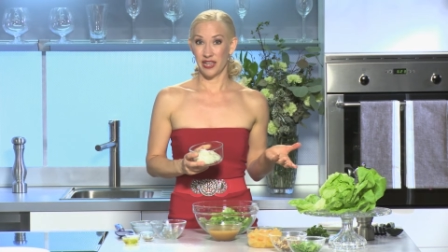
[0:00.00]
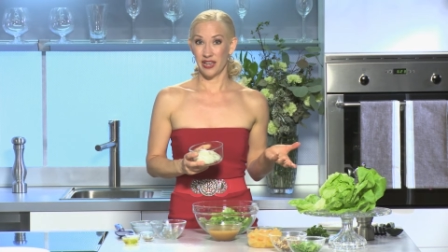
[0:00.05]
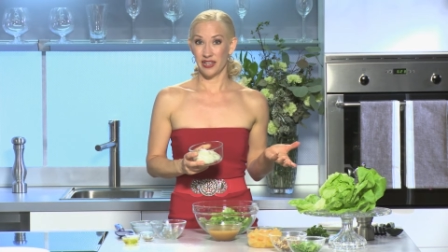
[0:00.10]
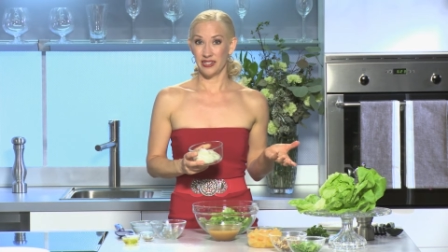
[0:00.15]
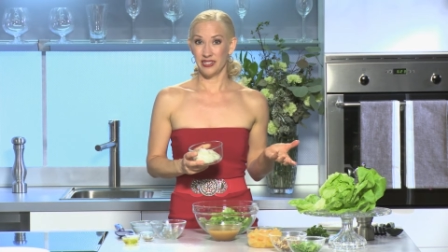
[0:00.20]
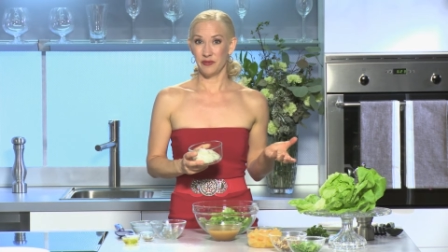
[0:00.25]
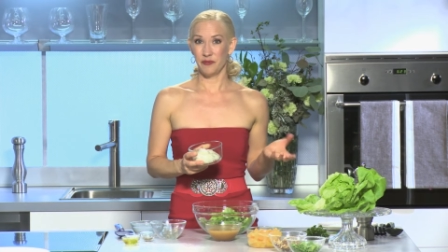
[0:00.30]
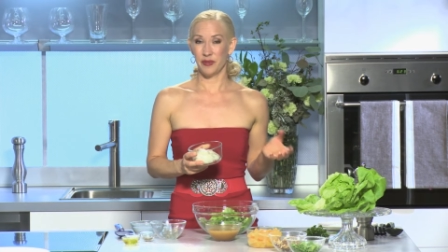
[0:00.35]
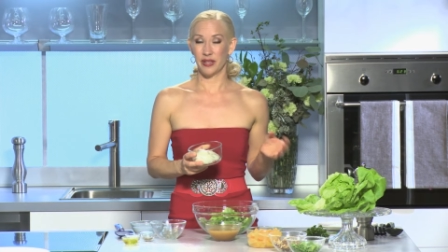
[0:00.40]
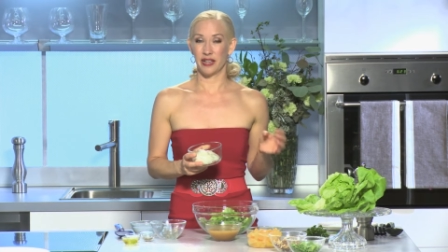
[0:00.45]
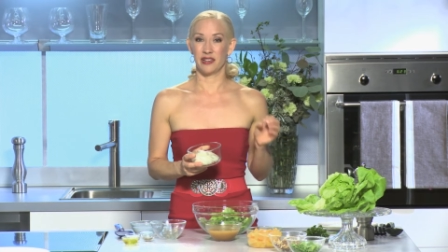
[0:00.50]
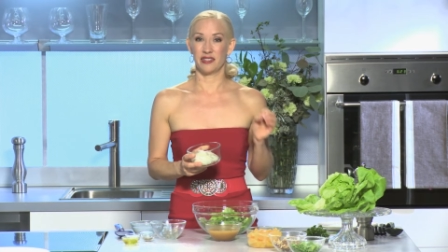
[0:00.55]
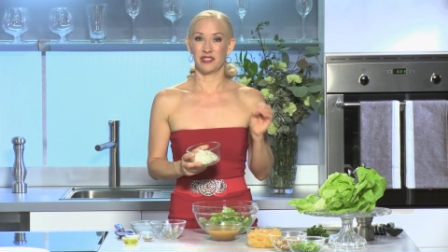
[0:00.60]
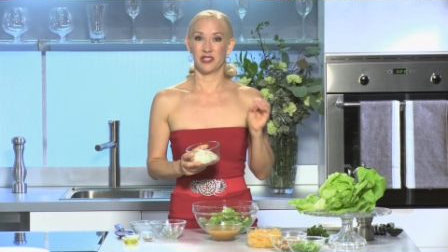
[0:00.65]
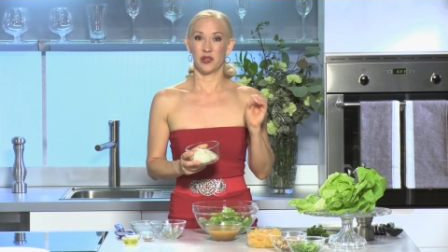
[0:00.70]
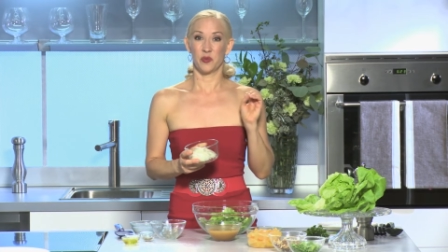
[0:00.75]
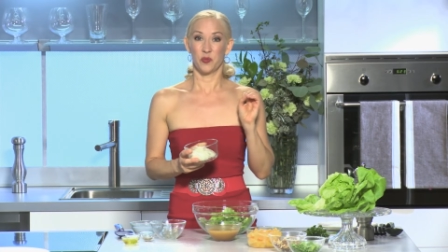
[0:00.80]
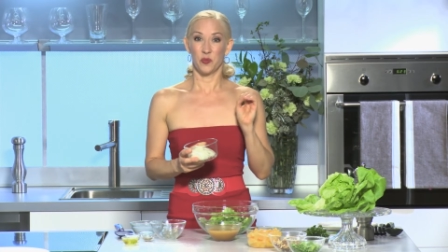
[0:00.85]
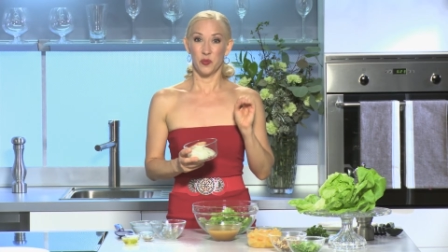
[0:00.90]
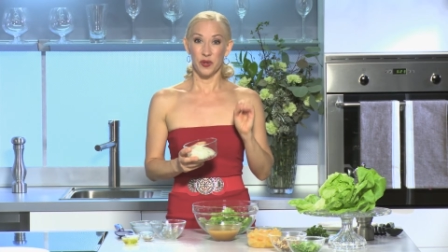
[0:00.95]
onion because
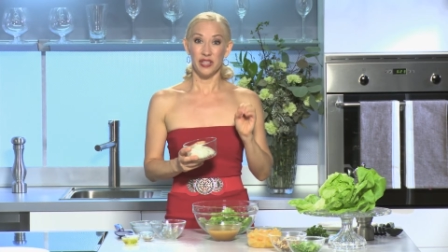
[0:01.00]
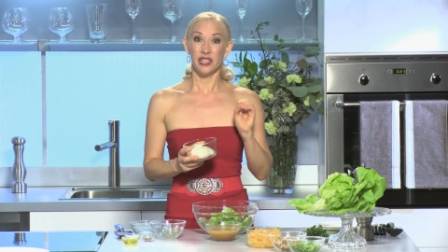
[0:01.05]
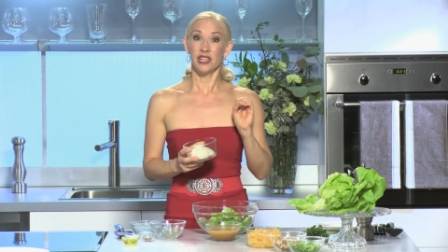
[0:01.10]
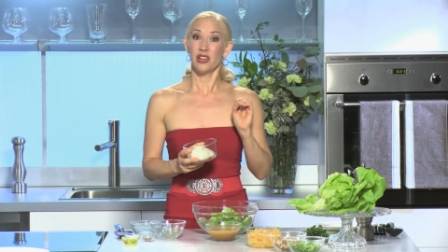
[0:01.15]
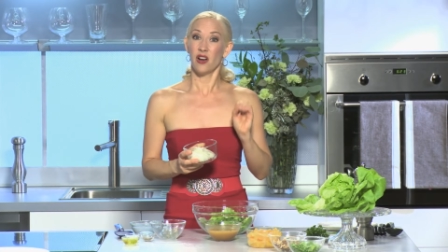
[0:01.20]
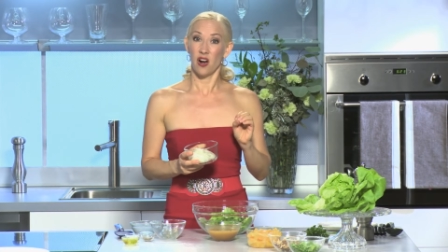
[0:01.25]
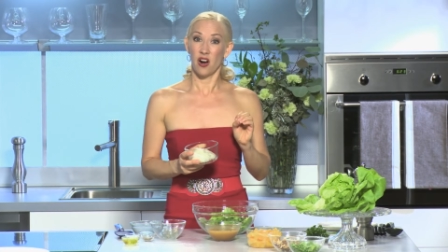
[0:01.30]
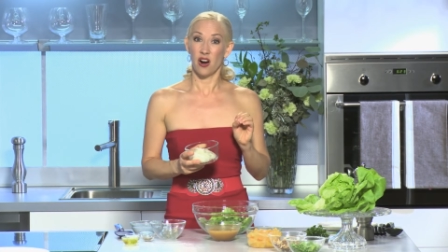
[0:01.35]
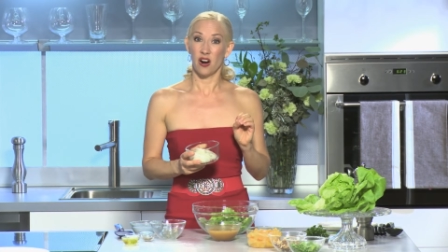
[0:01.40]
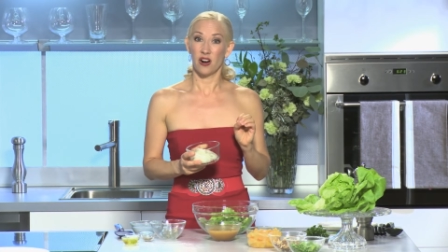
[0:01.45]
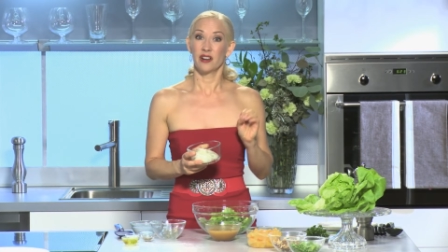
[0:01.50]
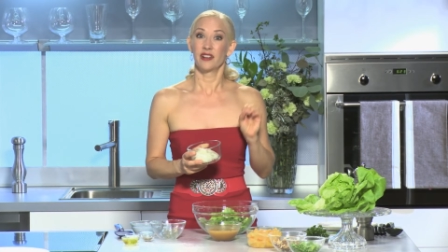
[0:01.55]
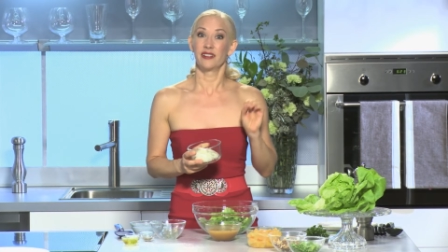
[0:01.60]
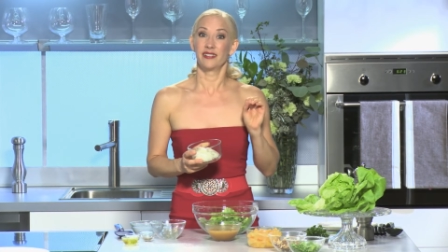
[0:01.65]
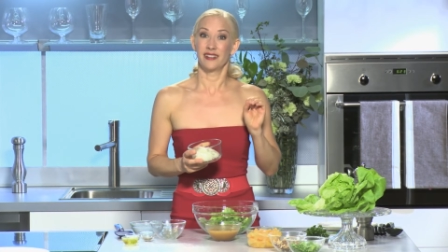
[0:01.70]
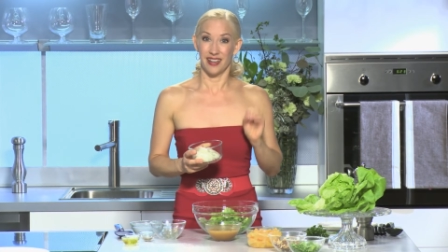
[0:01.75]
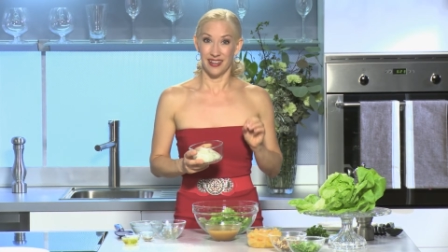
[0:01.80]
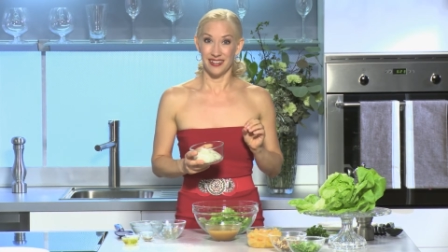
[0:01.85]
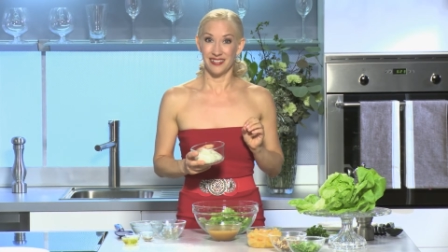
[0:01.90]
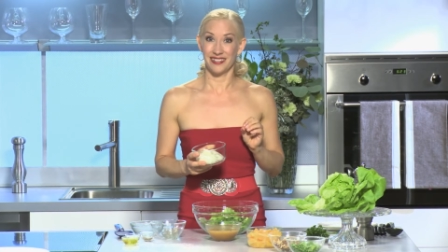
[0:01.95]
they really are
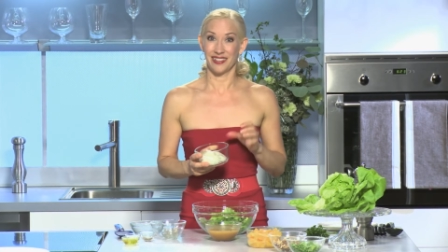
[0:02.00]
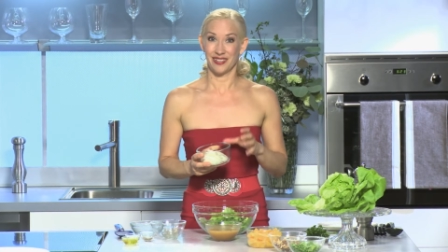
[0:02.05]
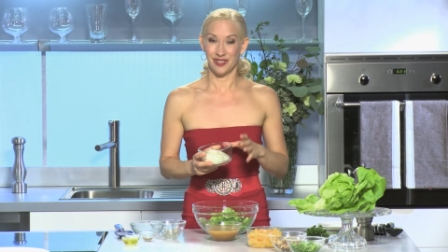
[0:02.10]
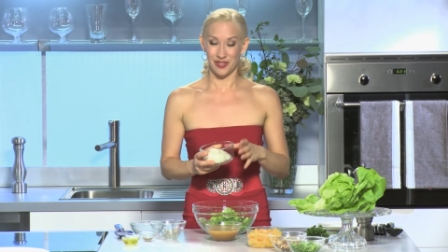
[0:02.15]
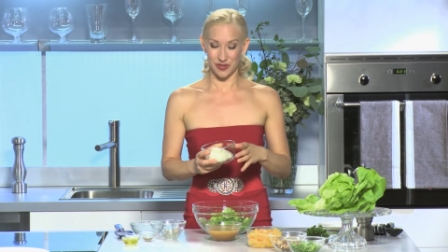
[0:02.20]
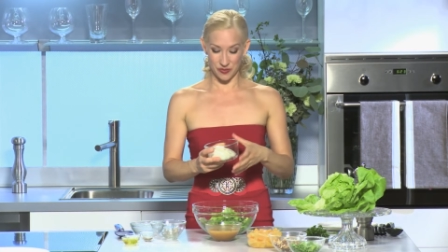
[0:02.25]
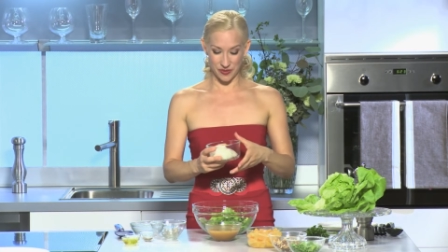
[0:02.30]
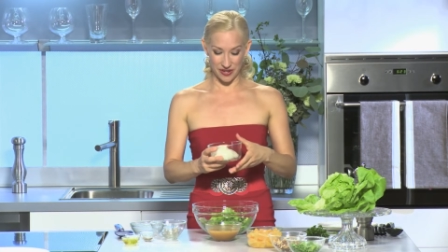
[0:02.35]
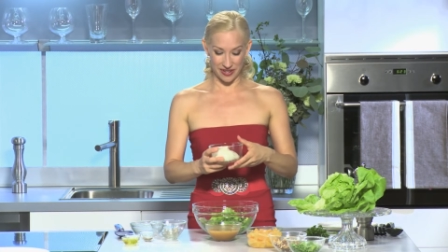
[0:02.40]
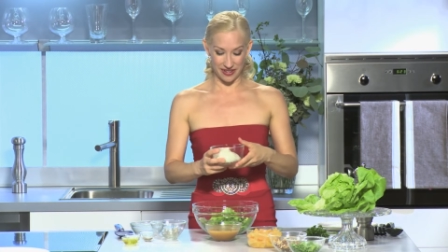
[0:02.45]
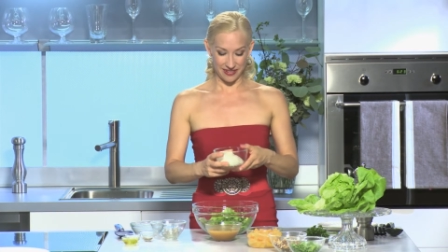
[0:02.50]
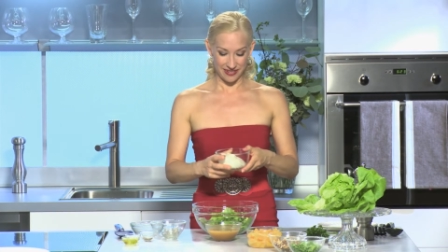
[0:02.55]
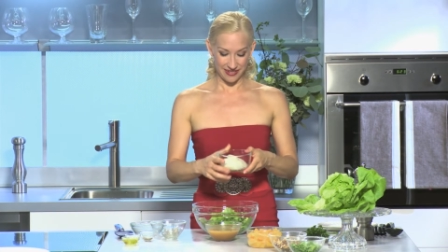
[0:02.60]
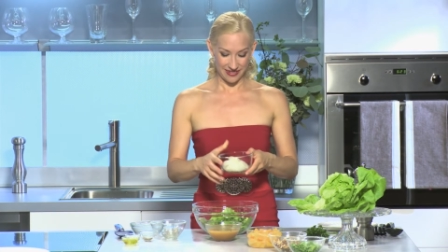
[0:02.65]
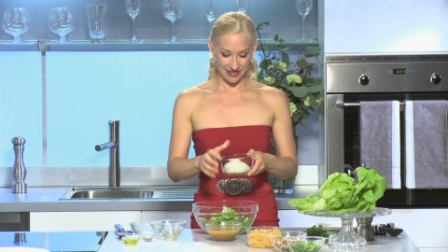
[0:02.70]
nice and sweet.